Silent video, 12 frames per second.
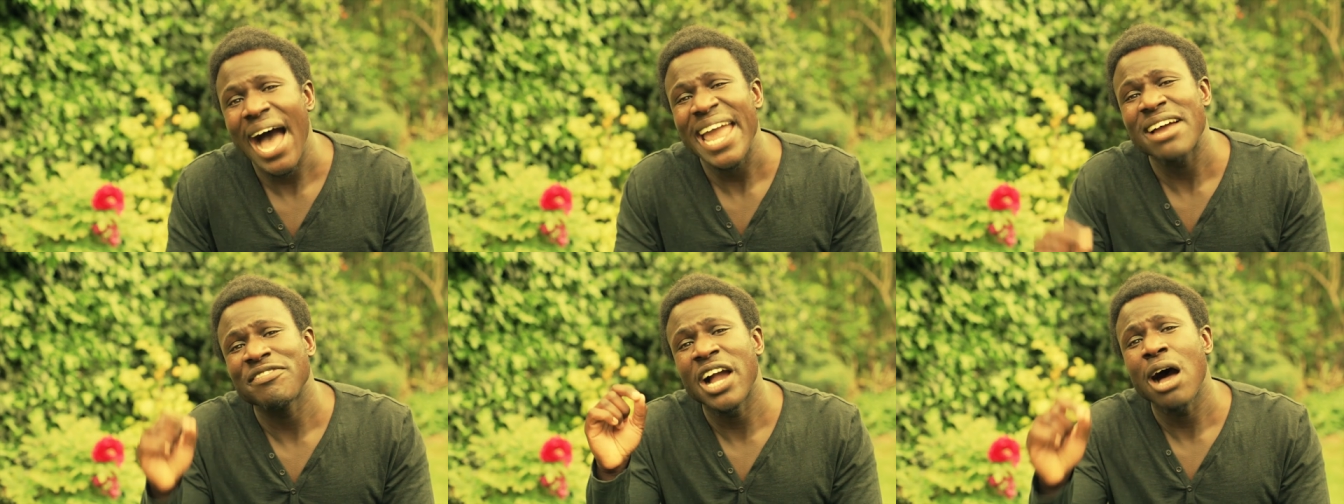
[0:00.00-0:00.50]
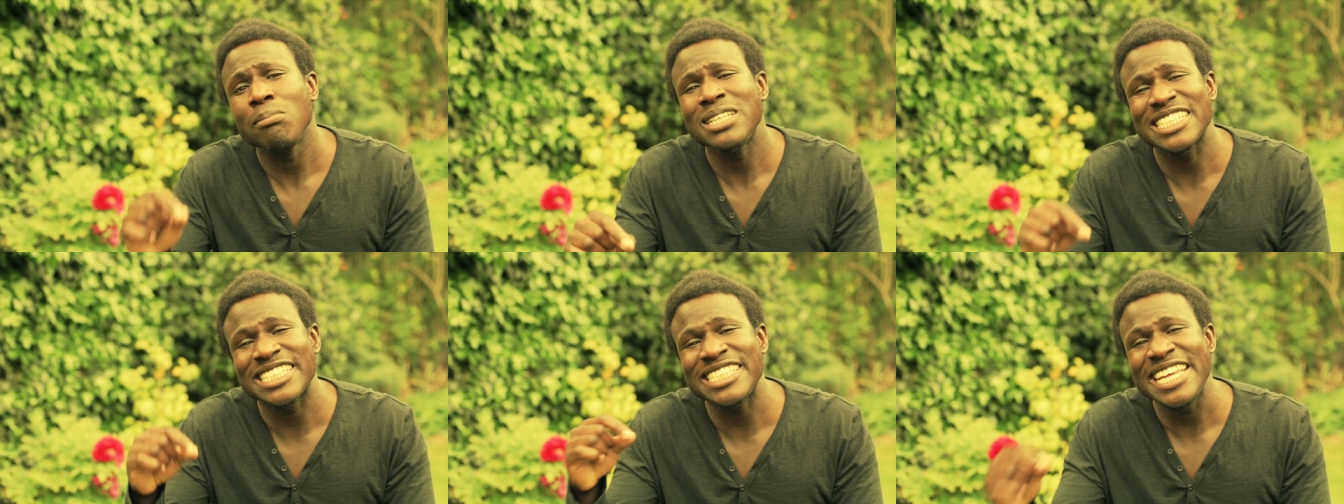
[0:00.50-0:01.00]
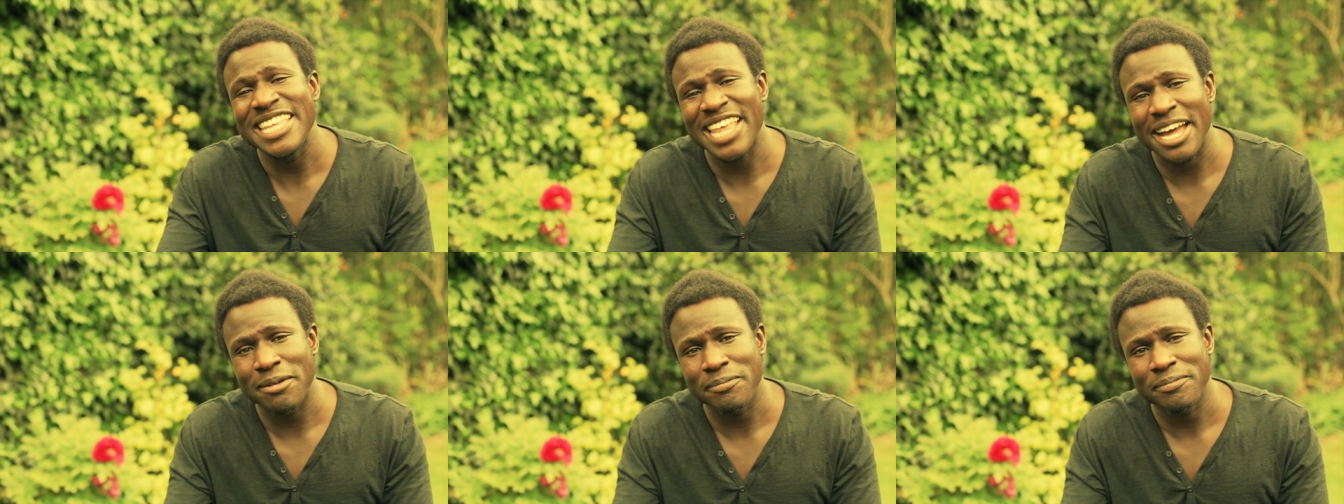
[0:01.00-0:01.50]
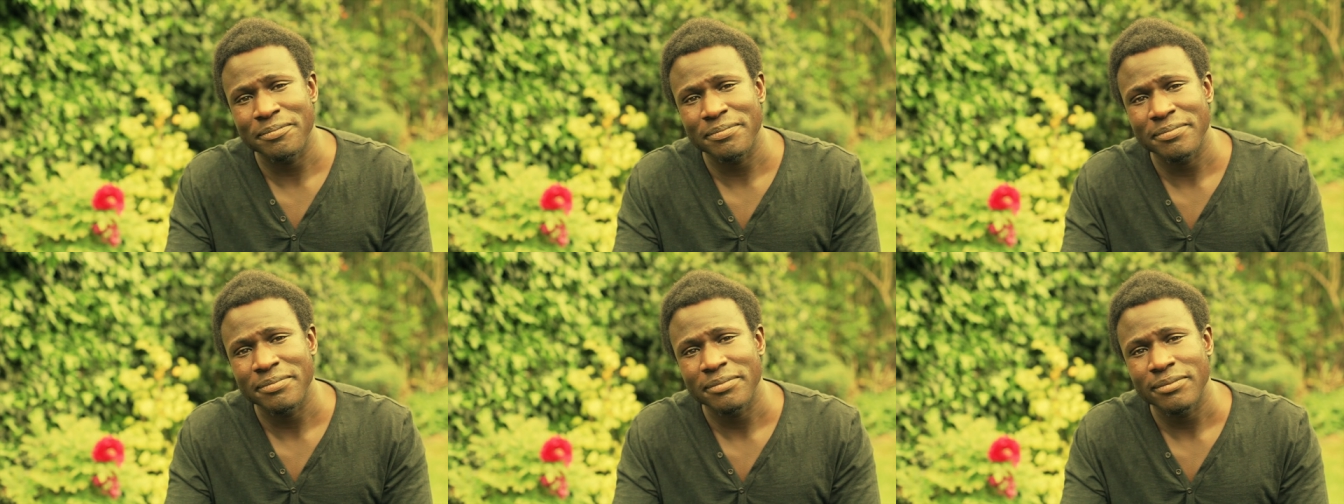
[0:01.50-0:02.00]
I have come to see that
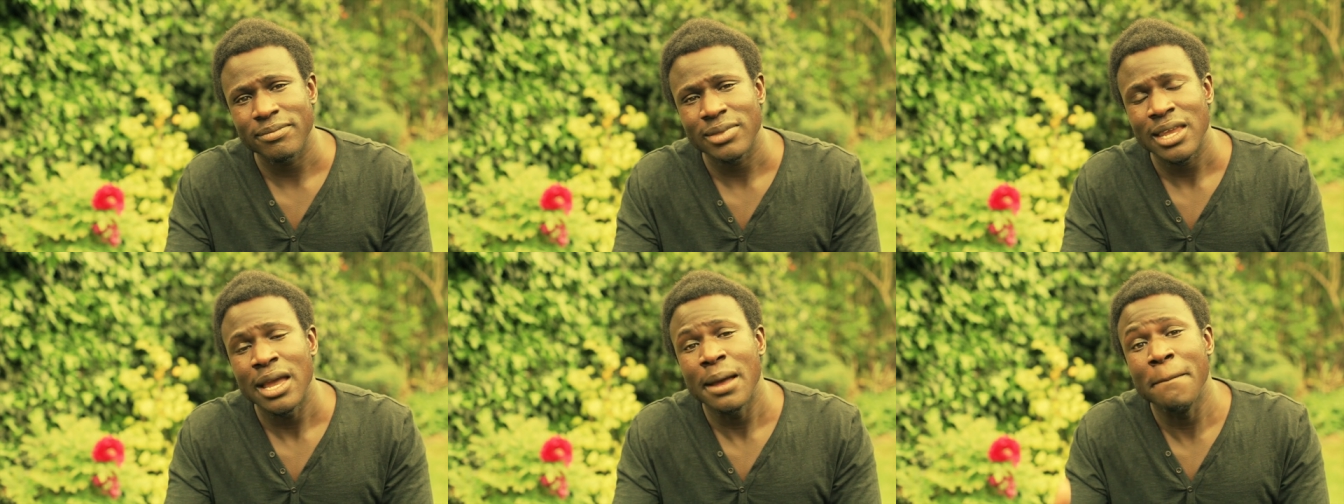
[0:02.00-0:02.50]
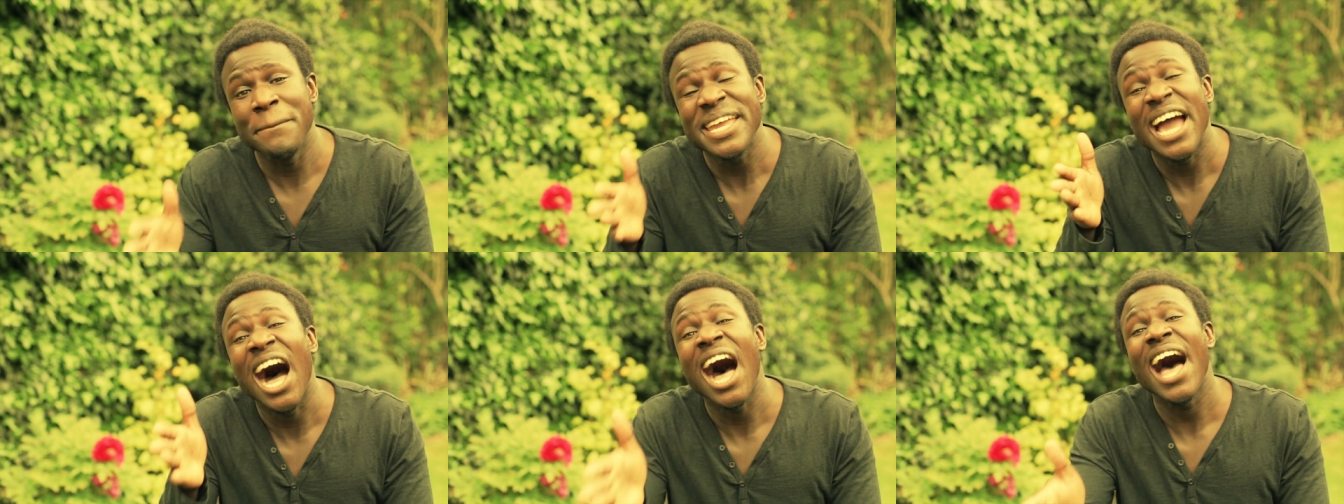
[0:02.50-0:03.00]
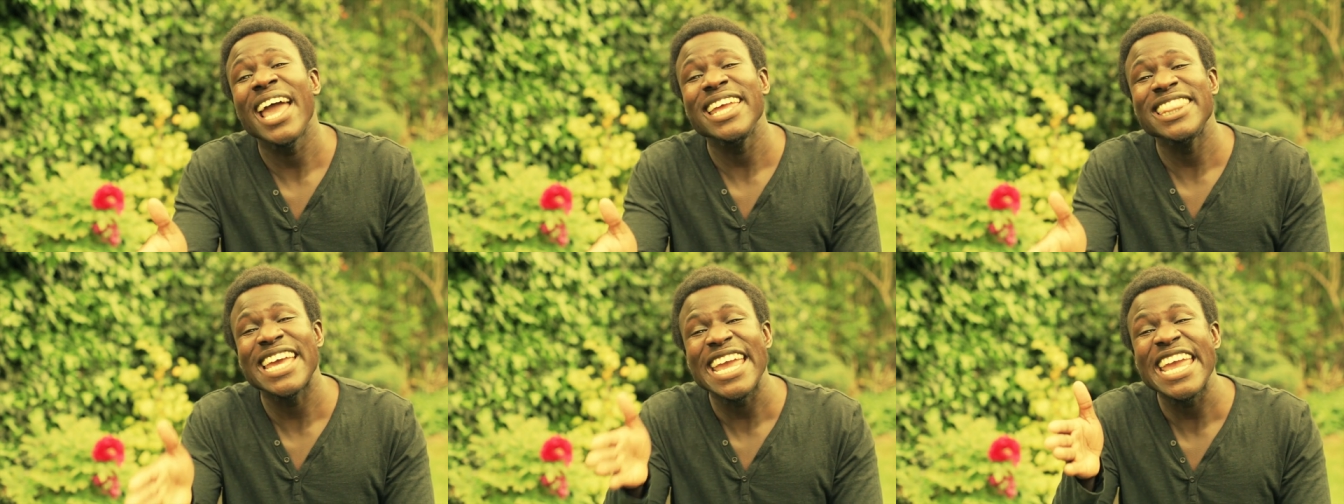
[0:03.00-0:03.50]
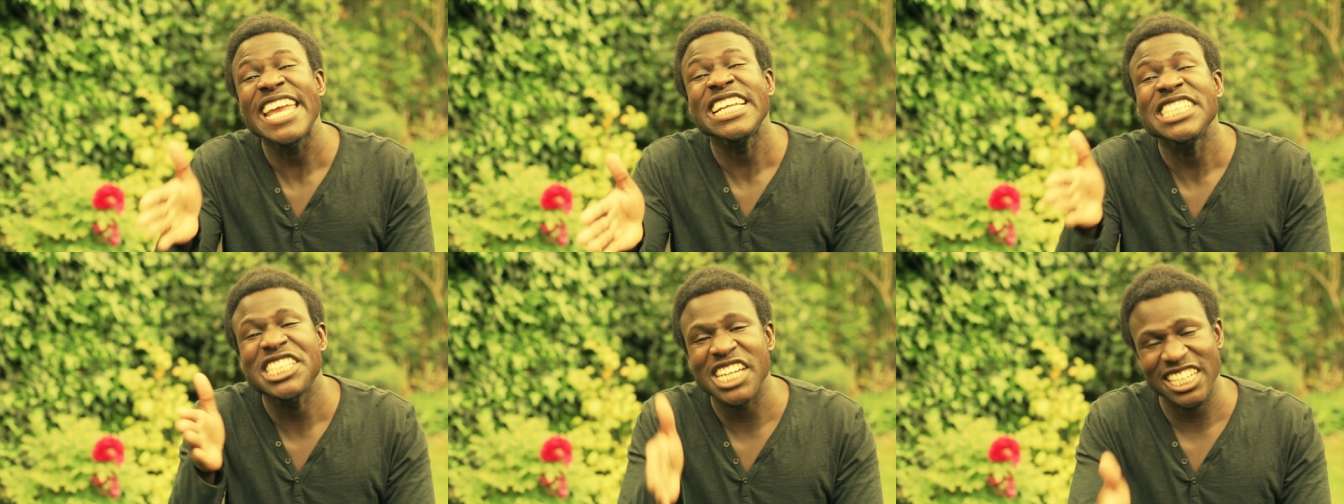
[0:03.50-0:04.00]
behind the
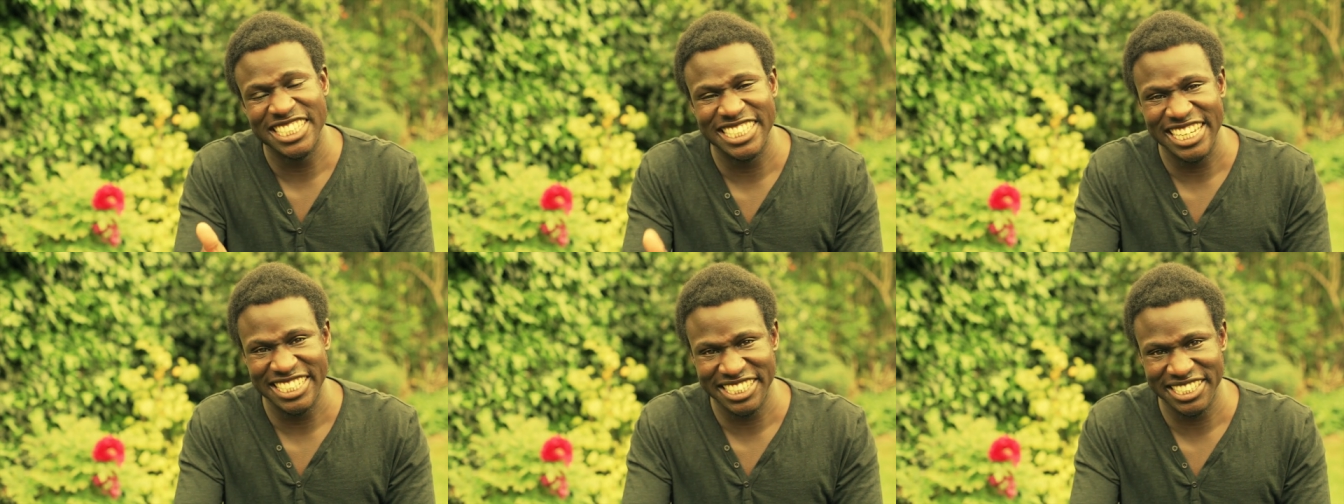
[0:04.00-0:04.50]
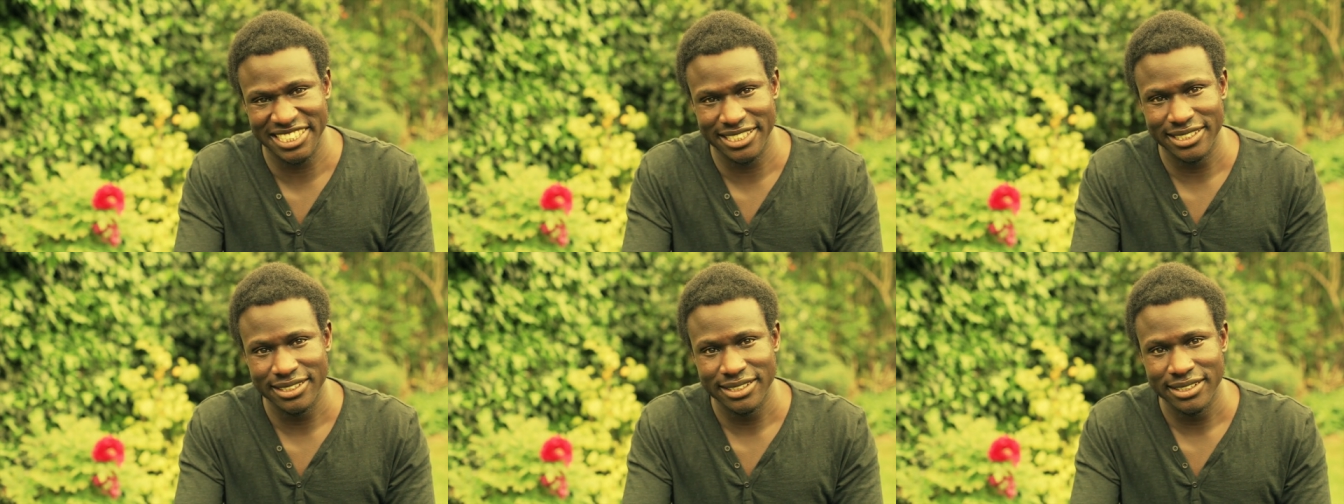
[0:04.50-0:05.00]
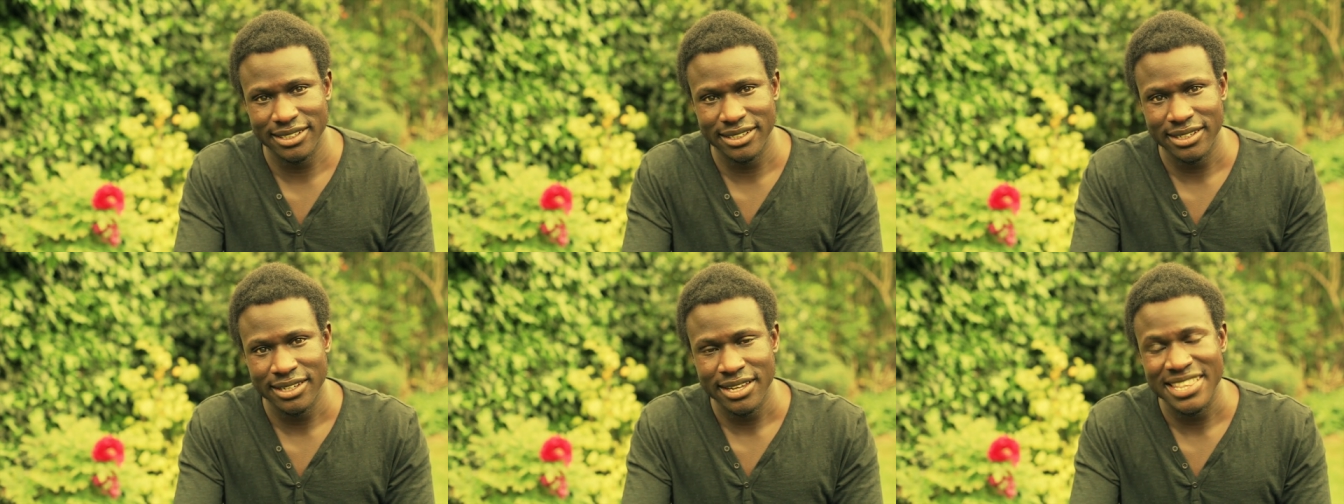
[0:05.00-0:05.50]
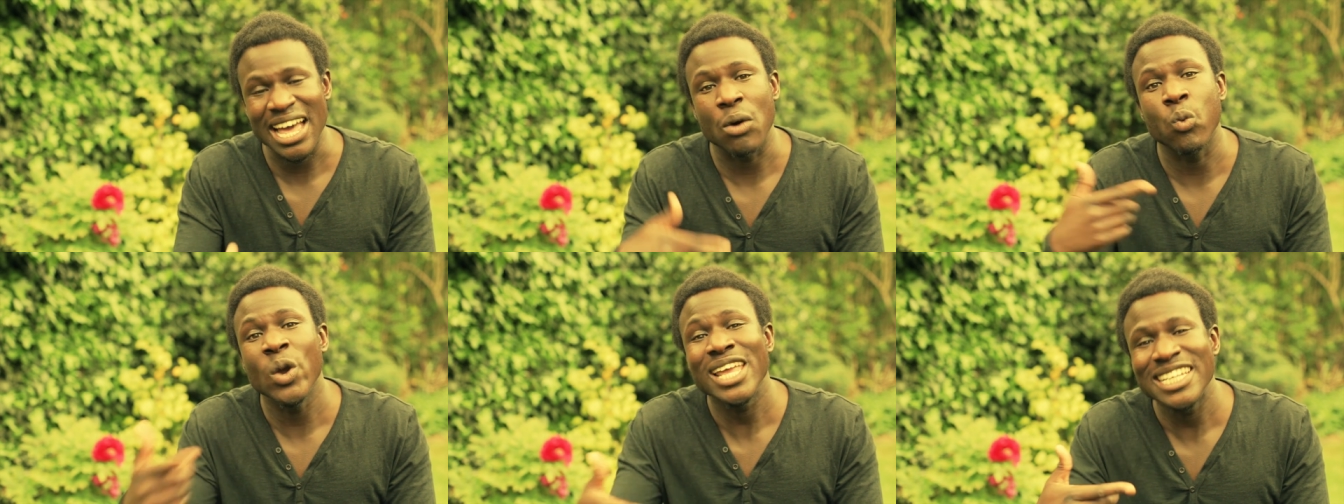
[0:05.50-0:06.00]
injustice that
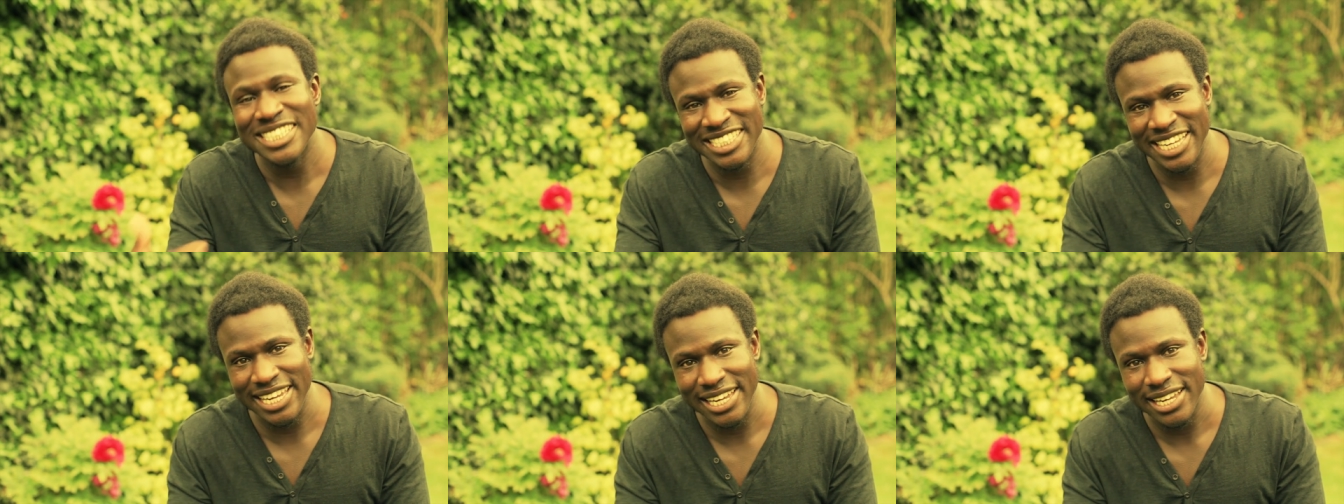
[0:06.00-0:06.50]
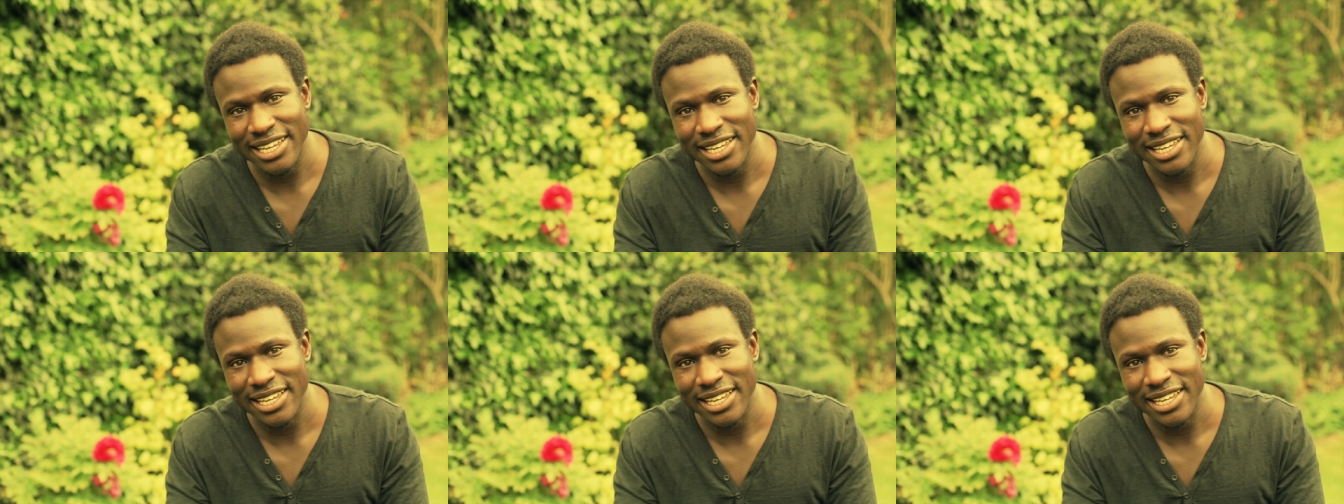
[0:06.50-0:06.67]
we see,